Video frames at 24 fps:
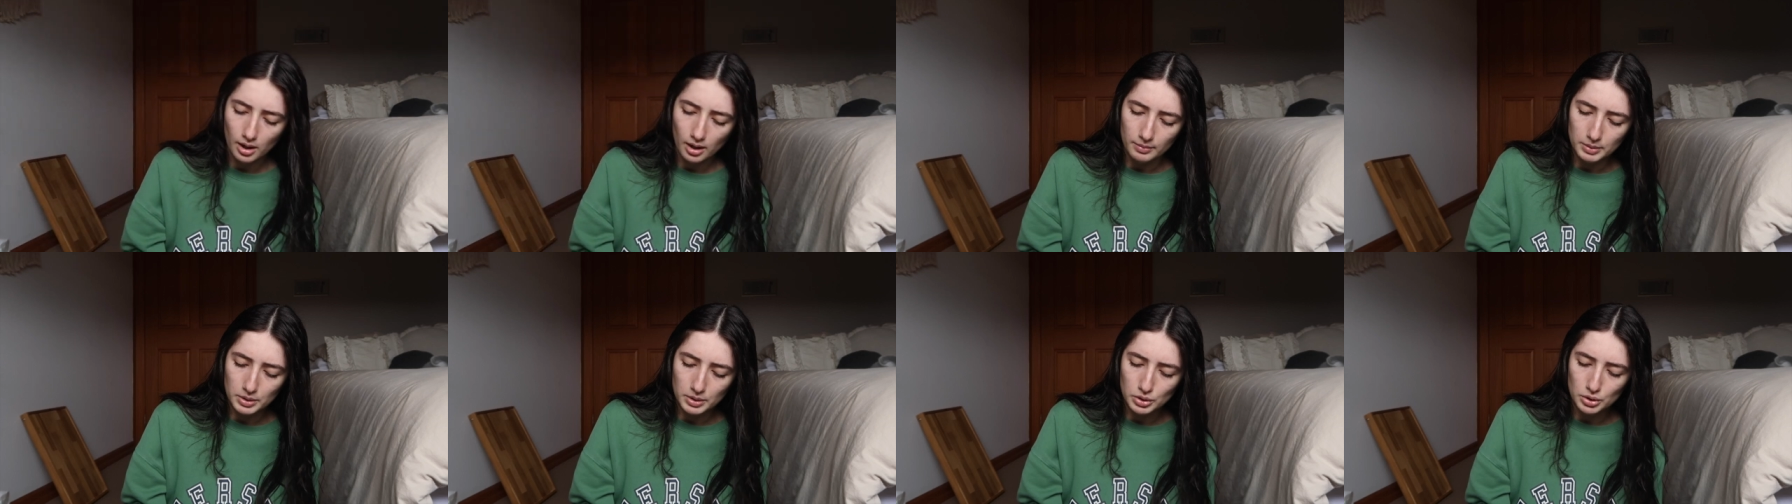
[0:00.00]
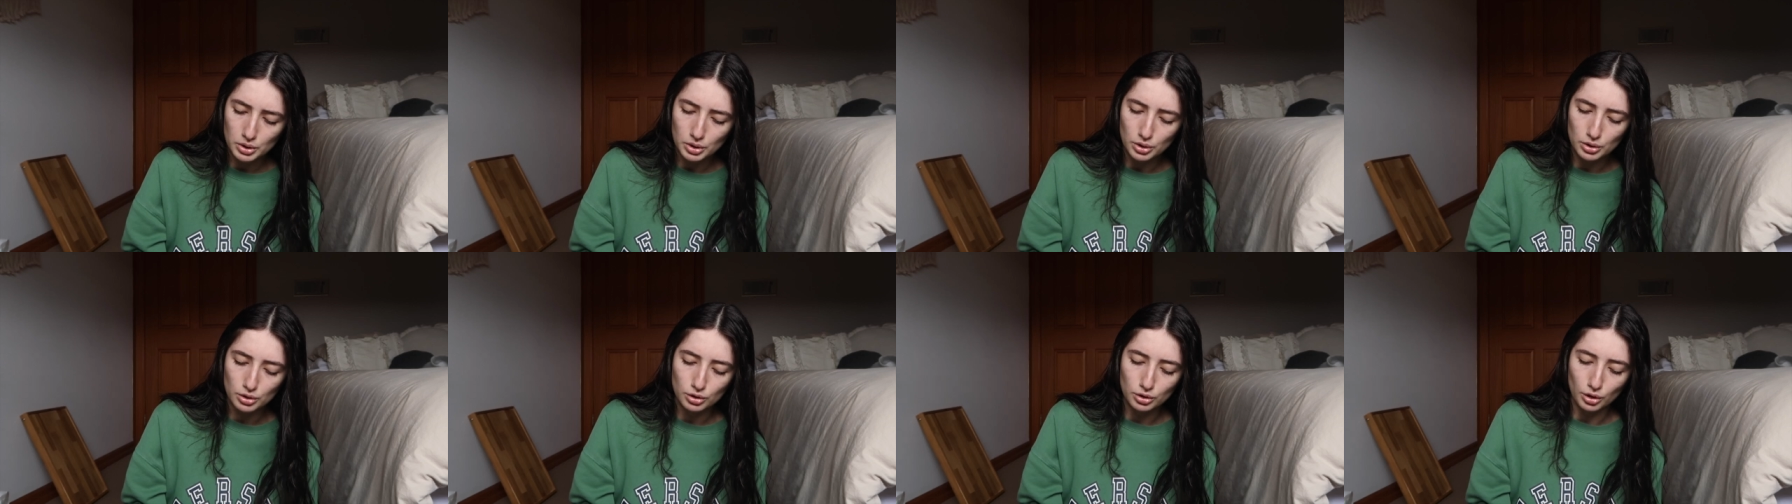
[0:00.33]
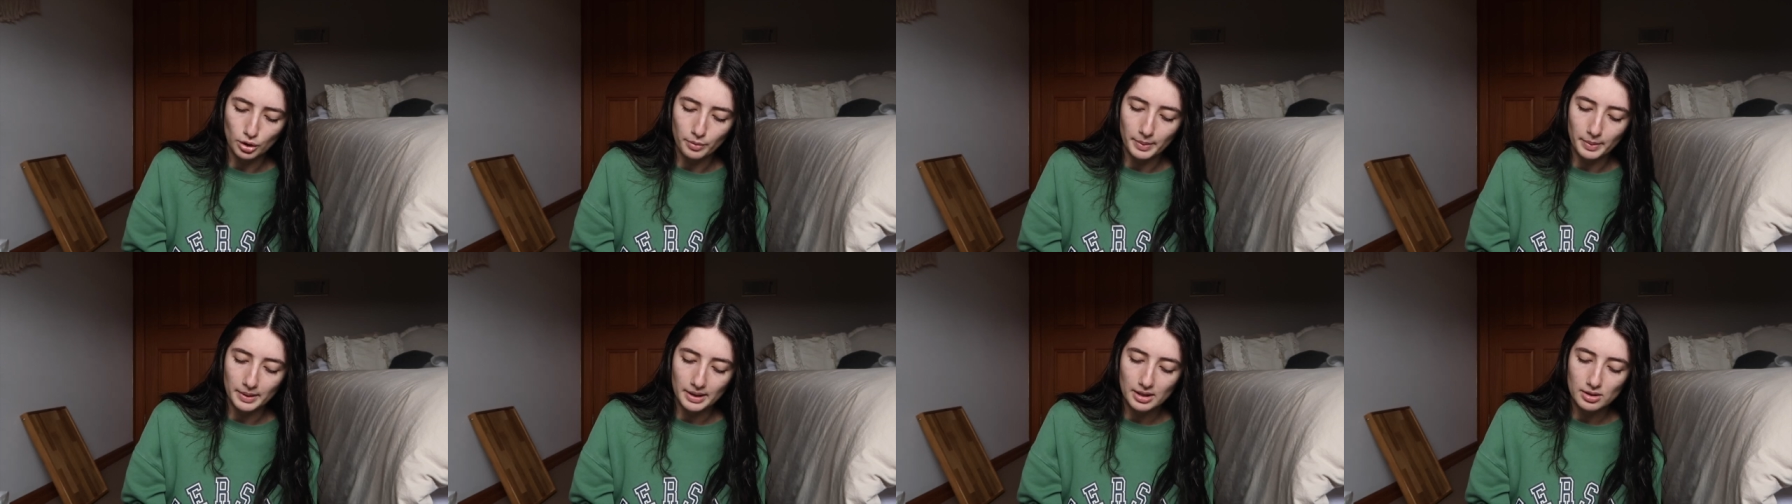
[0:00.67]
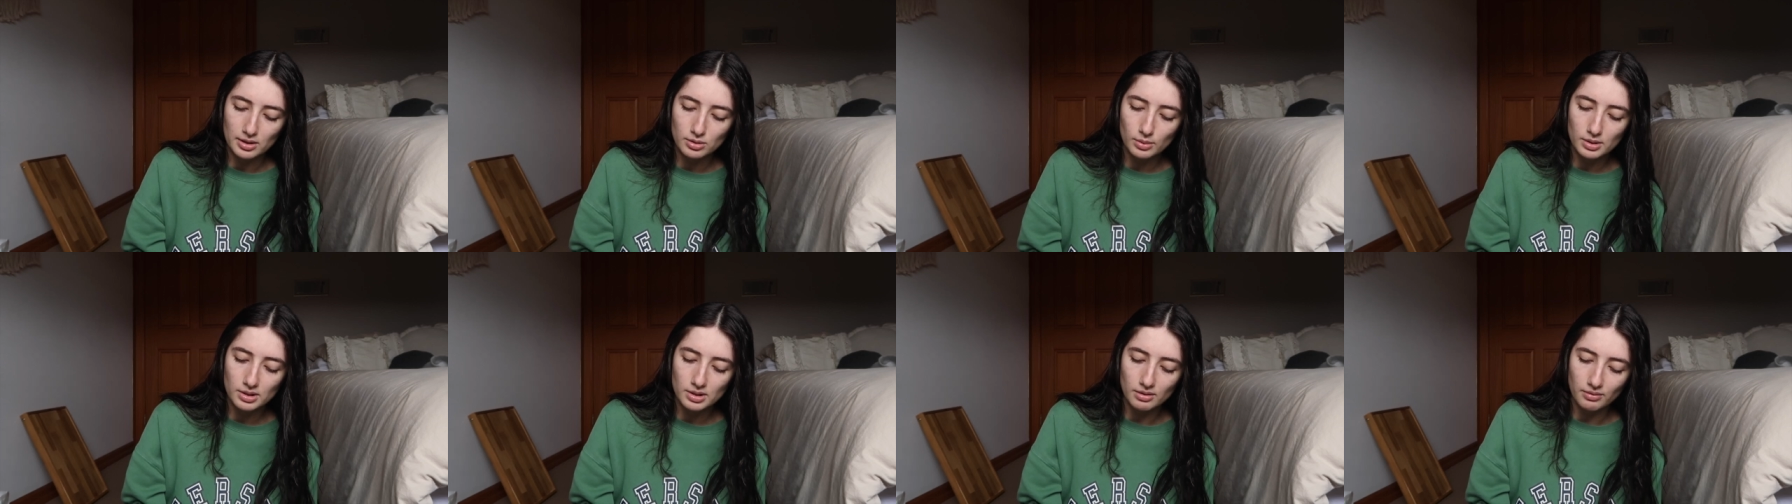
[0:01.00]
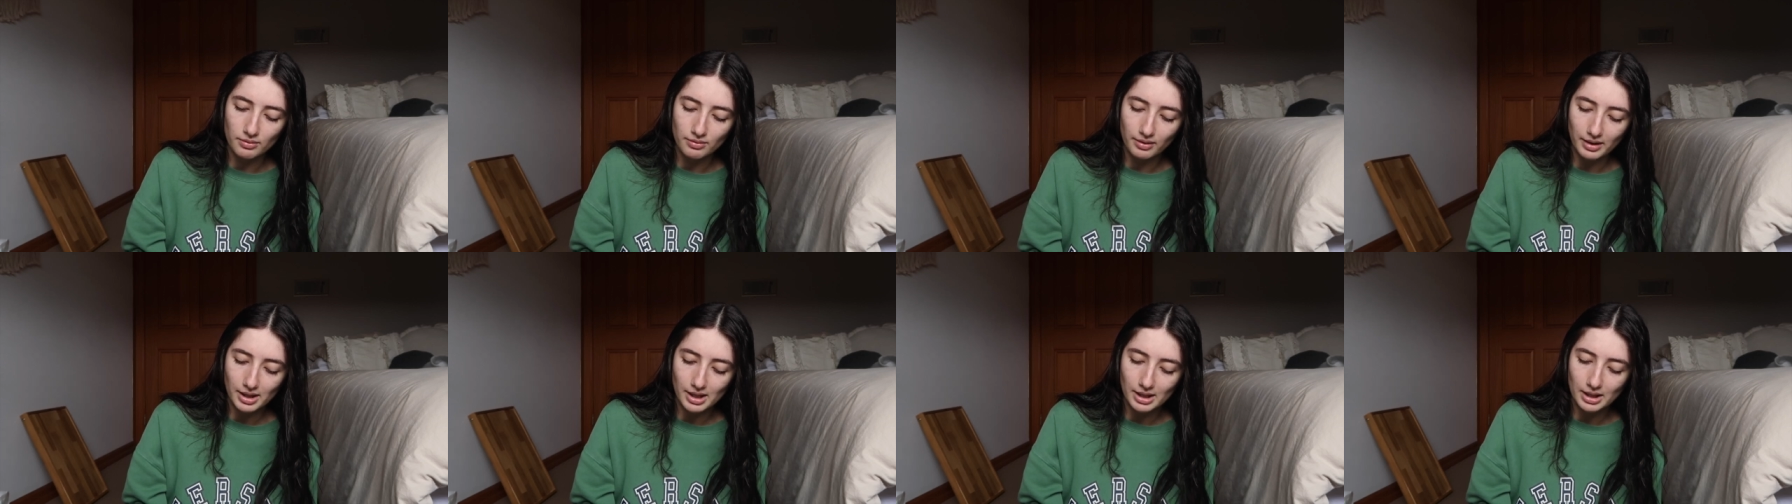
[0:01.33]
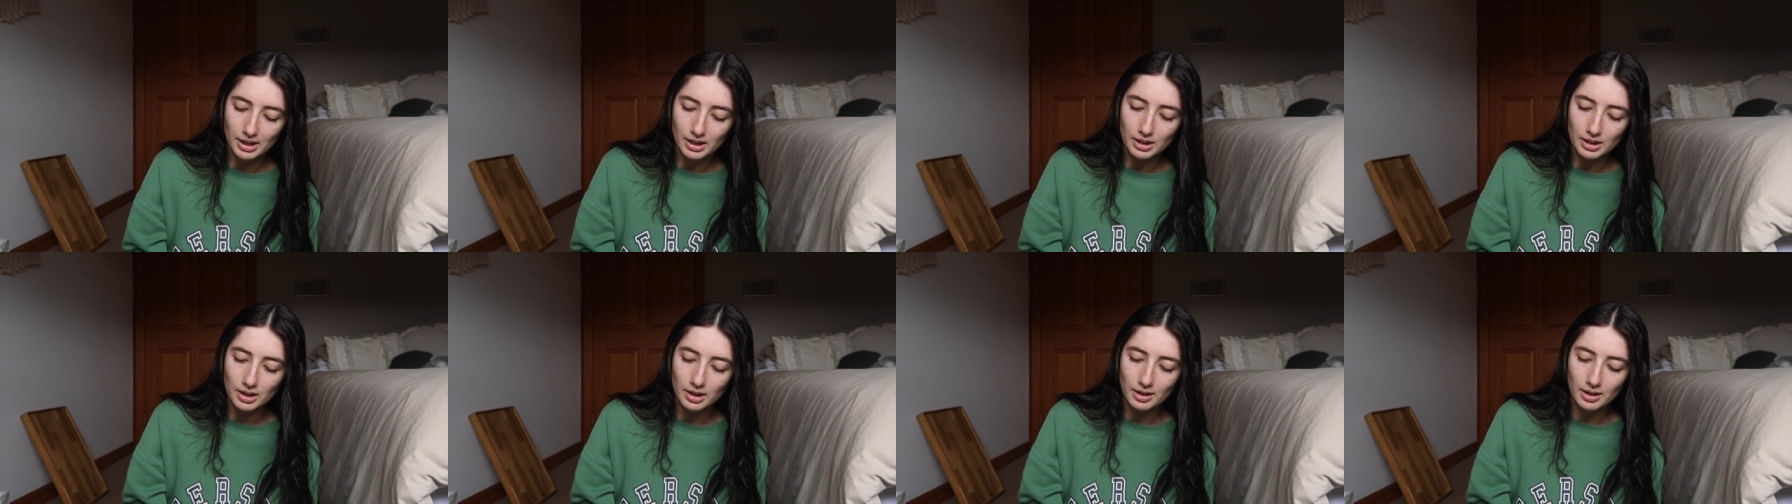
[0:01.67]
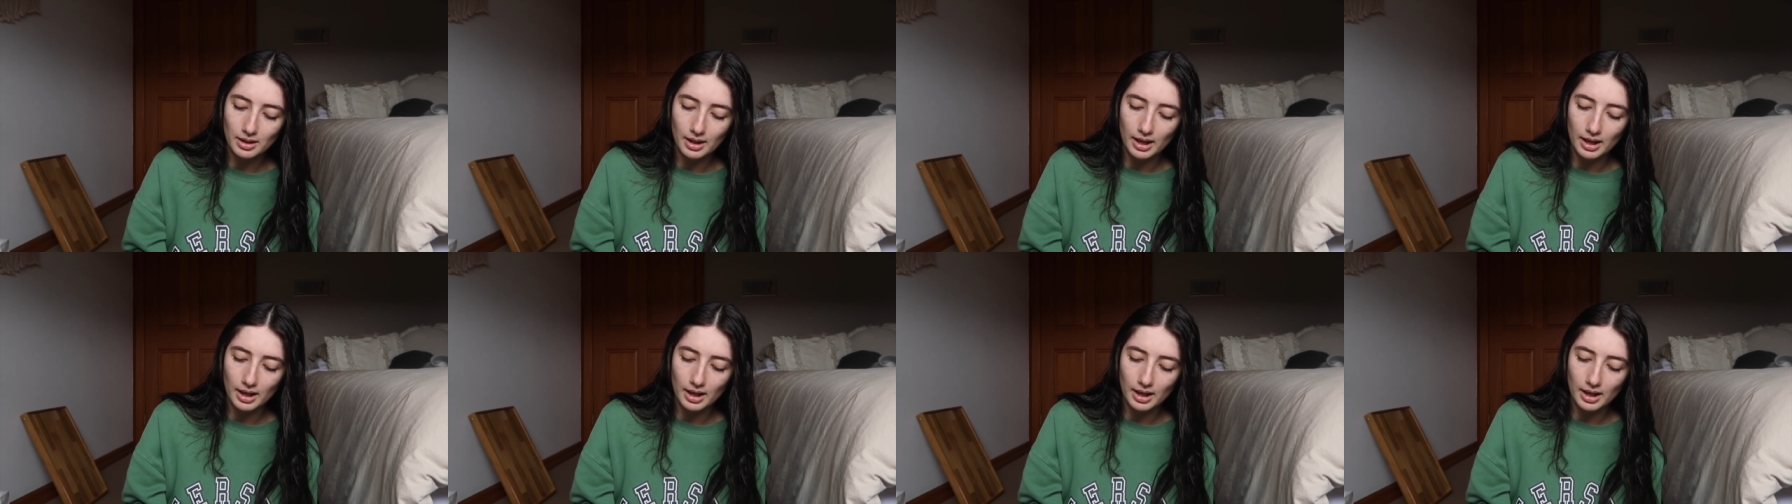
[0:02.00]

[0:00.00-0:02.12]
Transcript: I'm not too sure. But these ones are vegan.